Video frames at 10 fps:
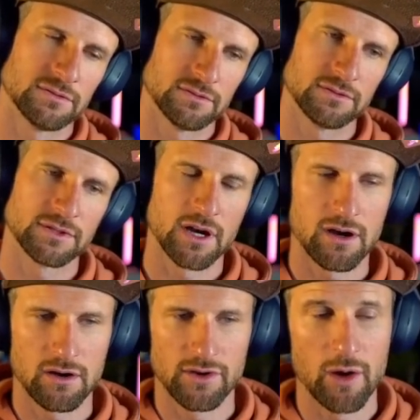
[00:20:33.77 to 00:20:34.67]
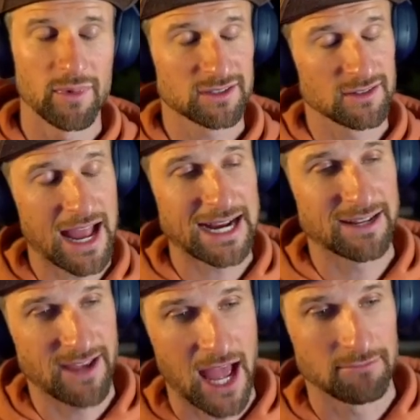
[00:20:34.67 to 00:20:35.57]
So, no Mr.
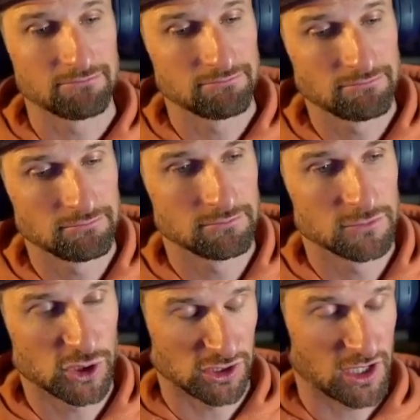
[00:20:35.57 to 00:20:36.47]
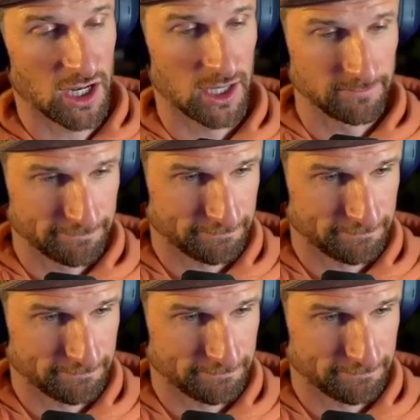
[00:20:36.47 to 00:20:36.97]
Negative yet, which is good.